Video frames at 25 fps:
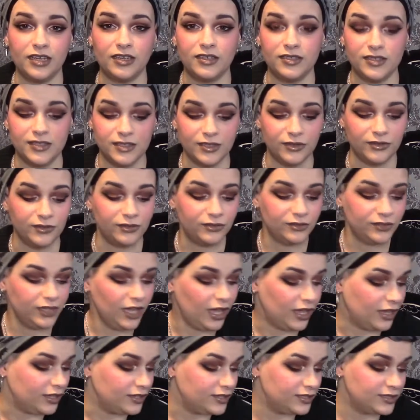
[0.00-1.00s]
So
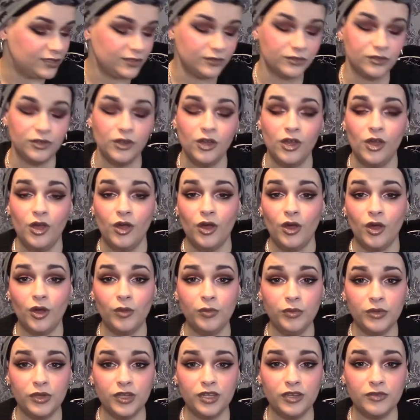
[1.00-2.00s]
yeah, so hope
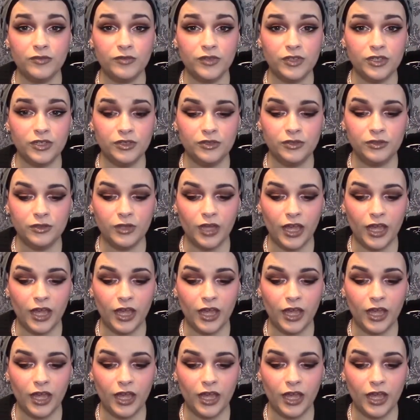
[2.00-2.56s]
you liked the video.